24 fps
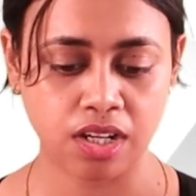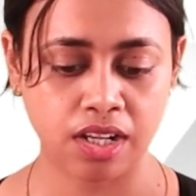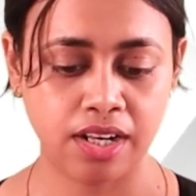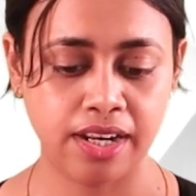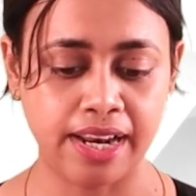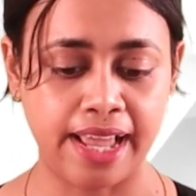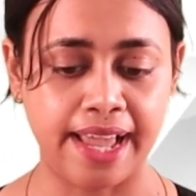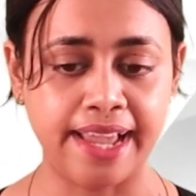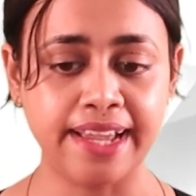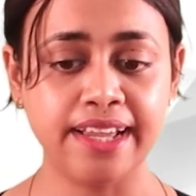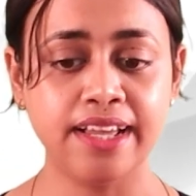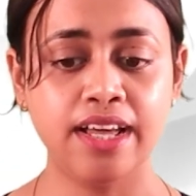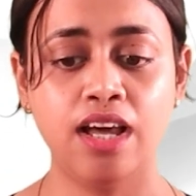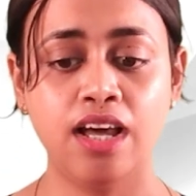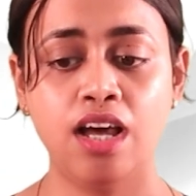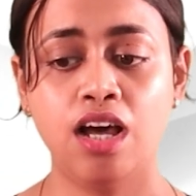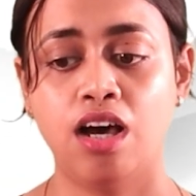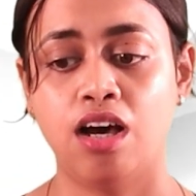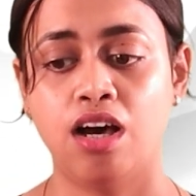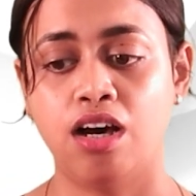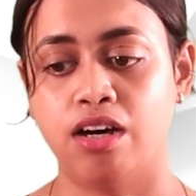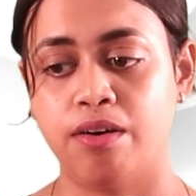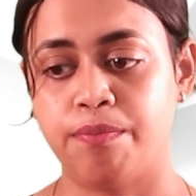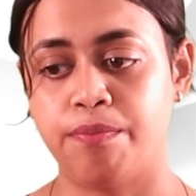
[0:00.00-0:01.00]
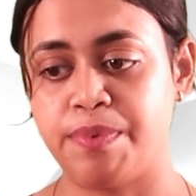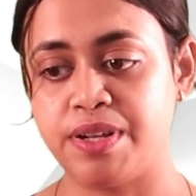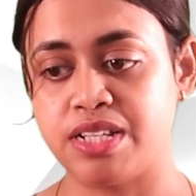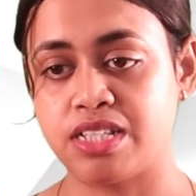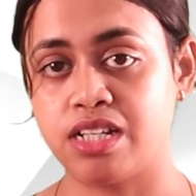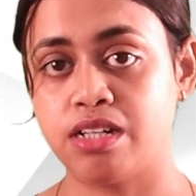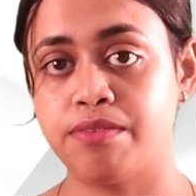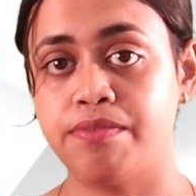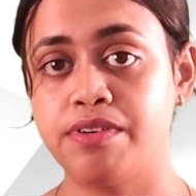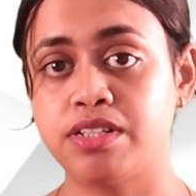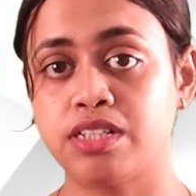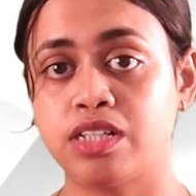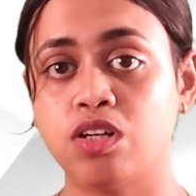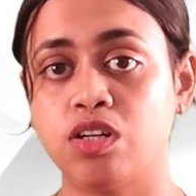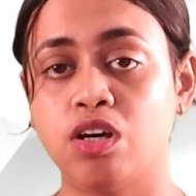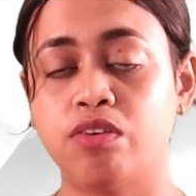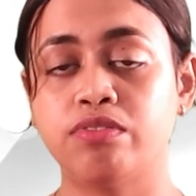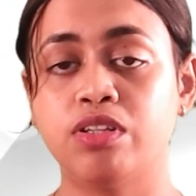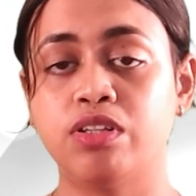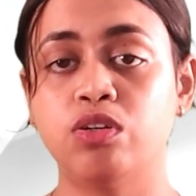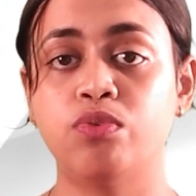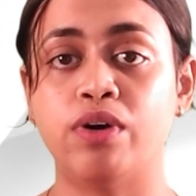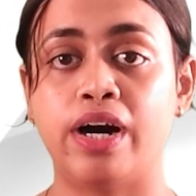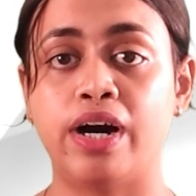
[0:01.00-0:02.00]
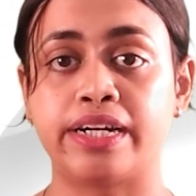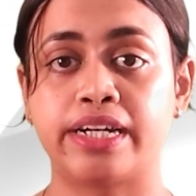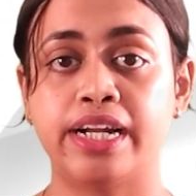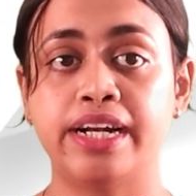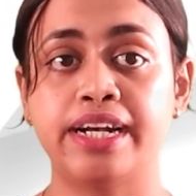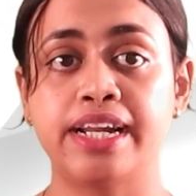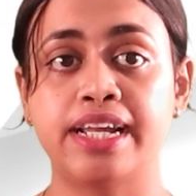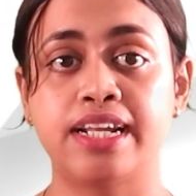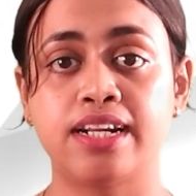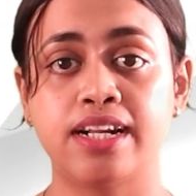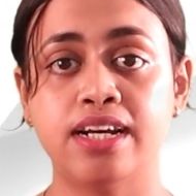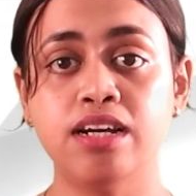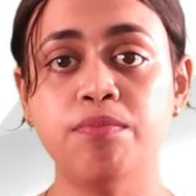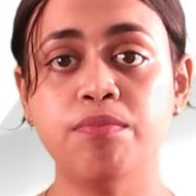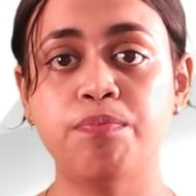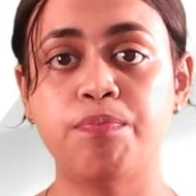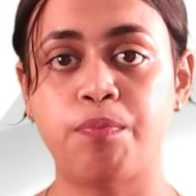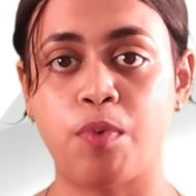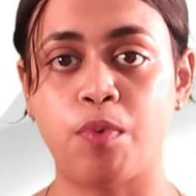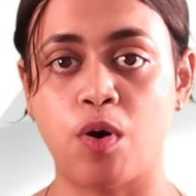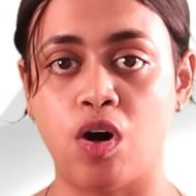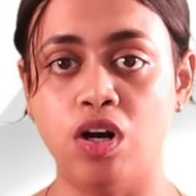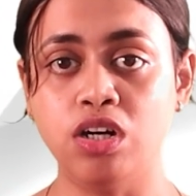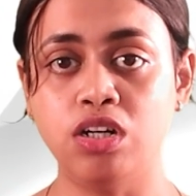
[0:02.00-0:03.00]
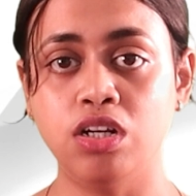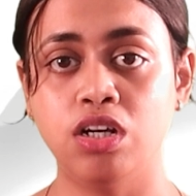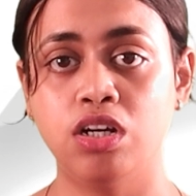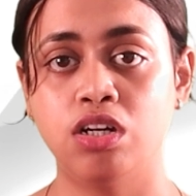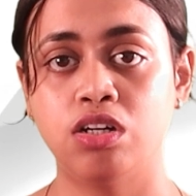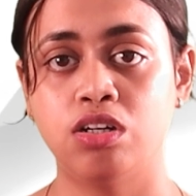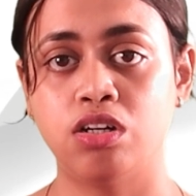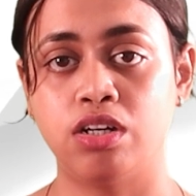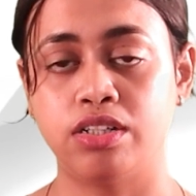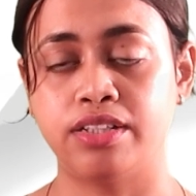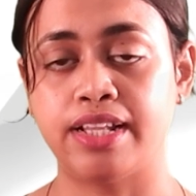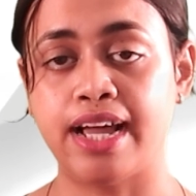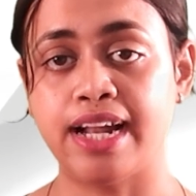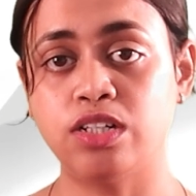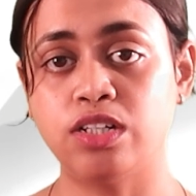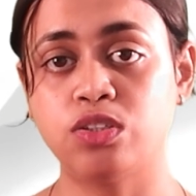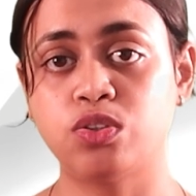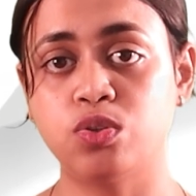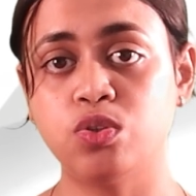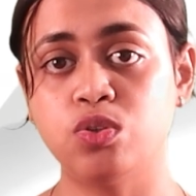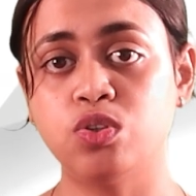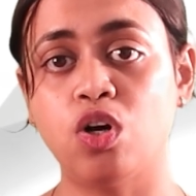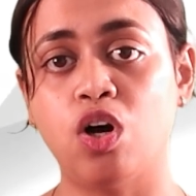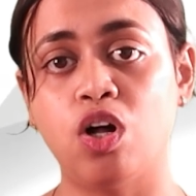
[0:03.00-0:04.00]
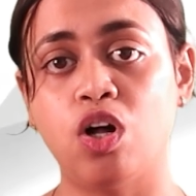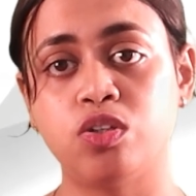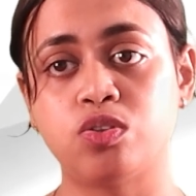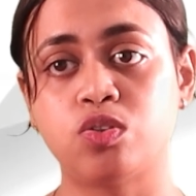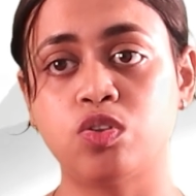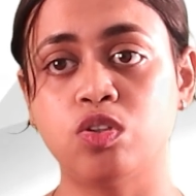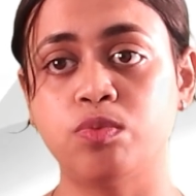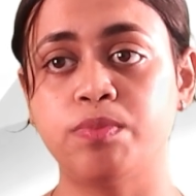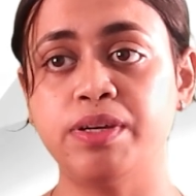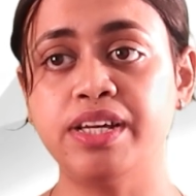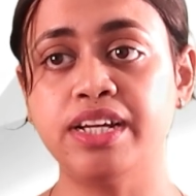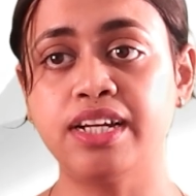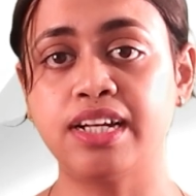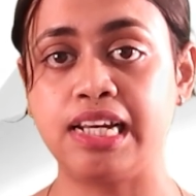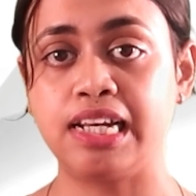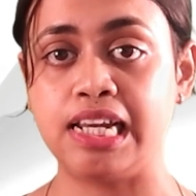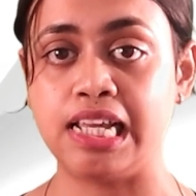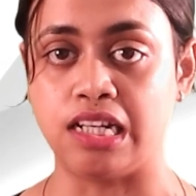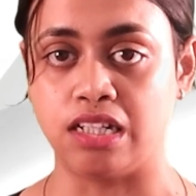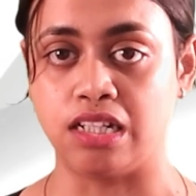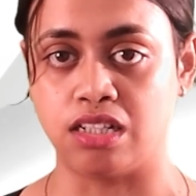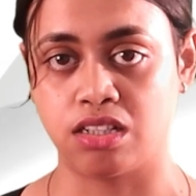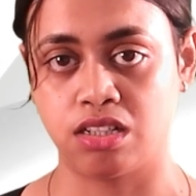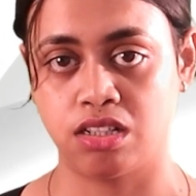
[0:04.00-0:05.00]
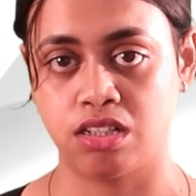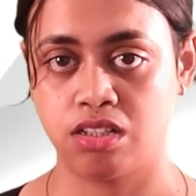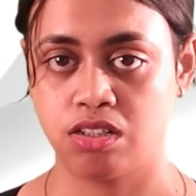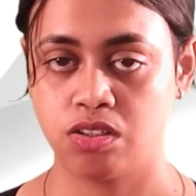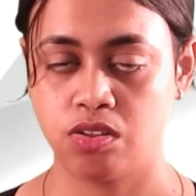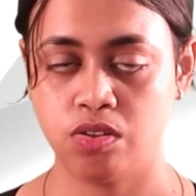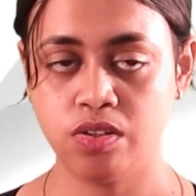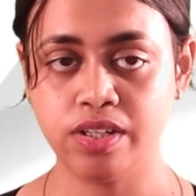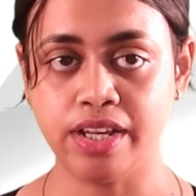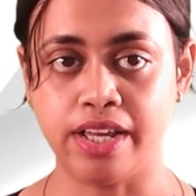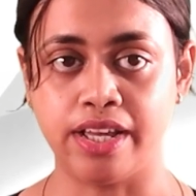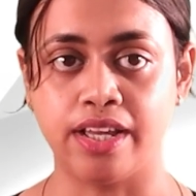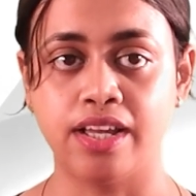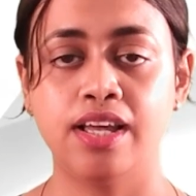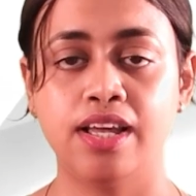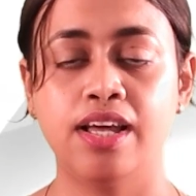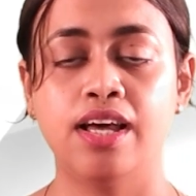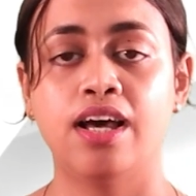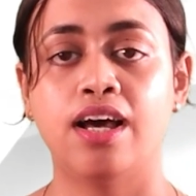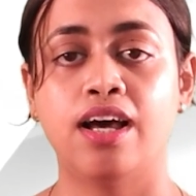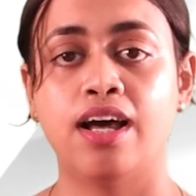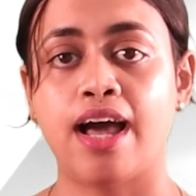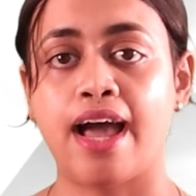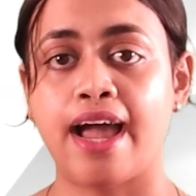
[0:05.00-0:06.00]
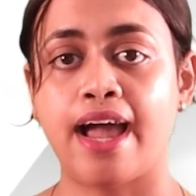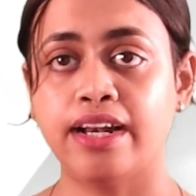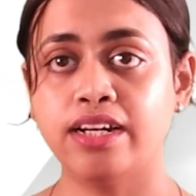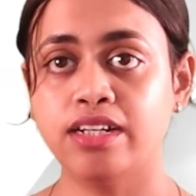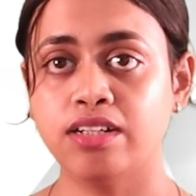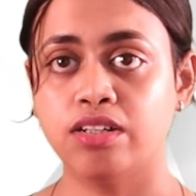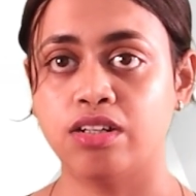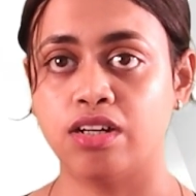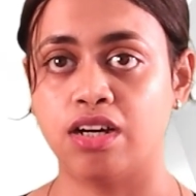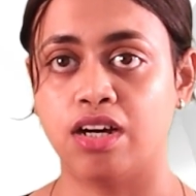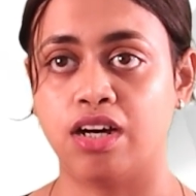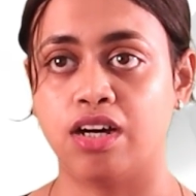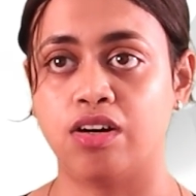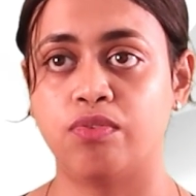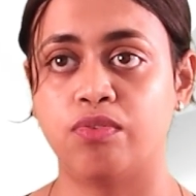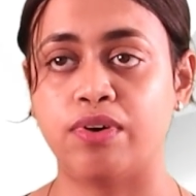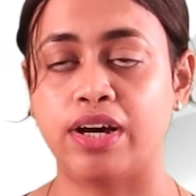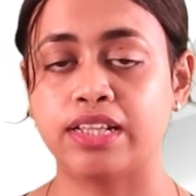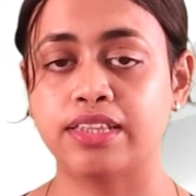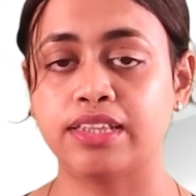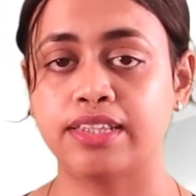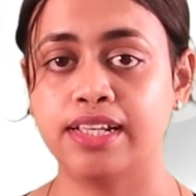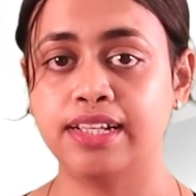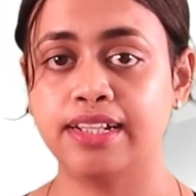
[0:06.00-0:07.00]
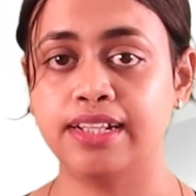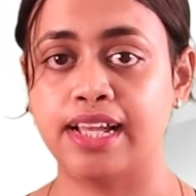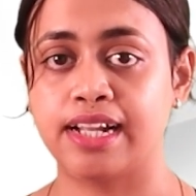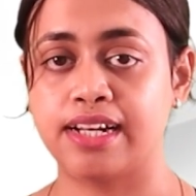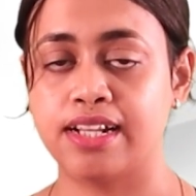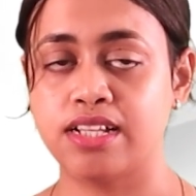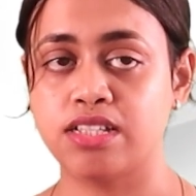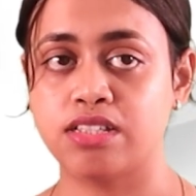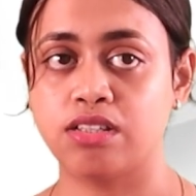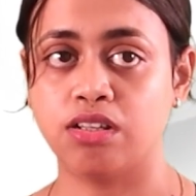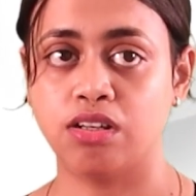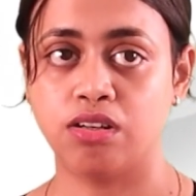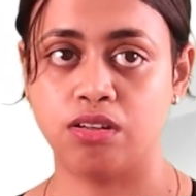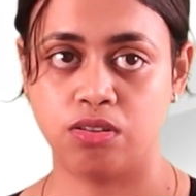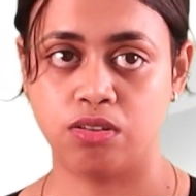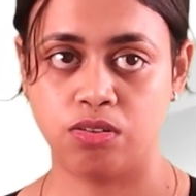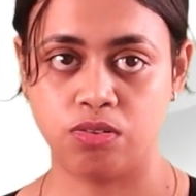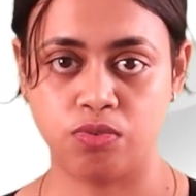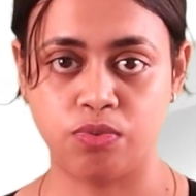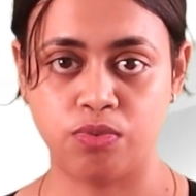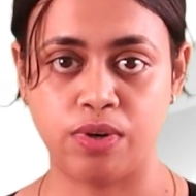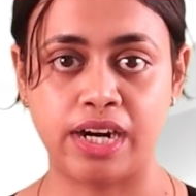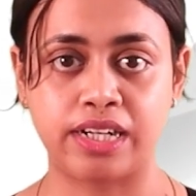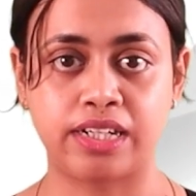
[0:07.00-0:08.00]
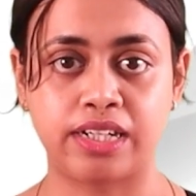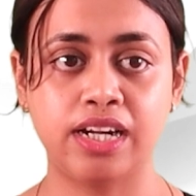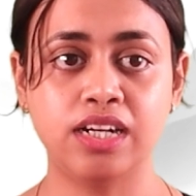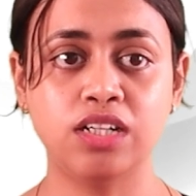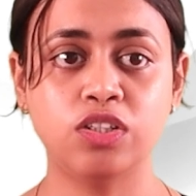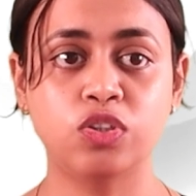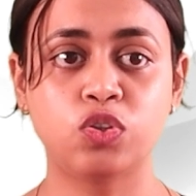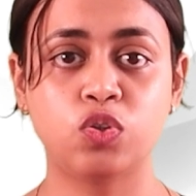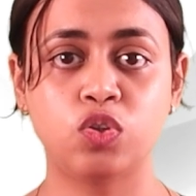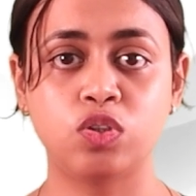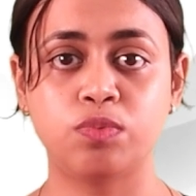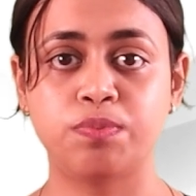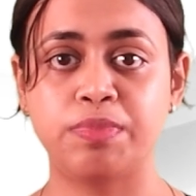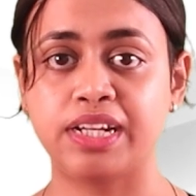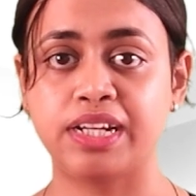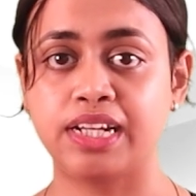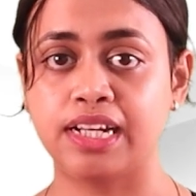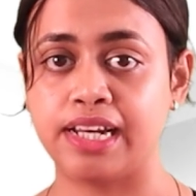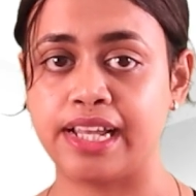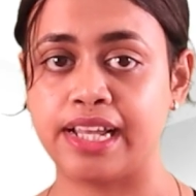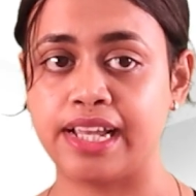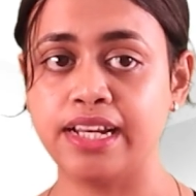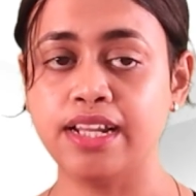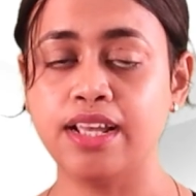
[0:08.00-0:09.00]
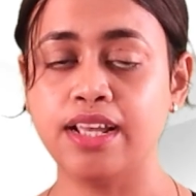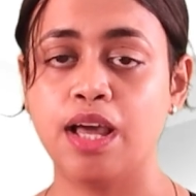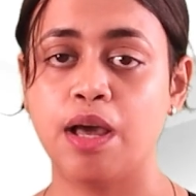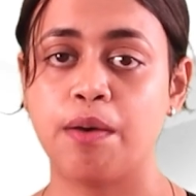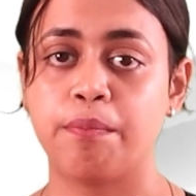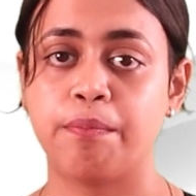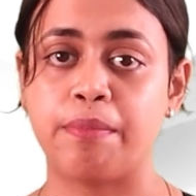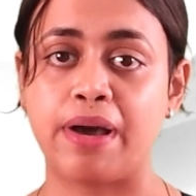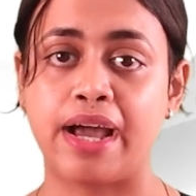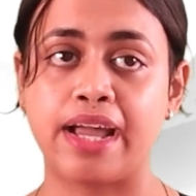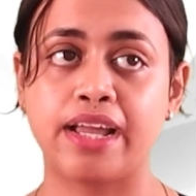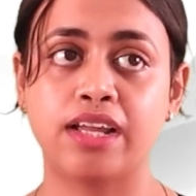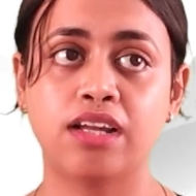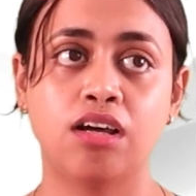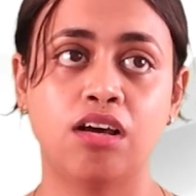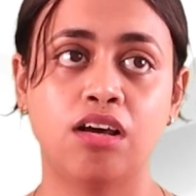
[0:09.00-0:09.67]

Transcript: Like preservation of the water in a pot, that should also be clean. Okay. And one thing, that is water should be clean by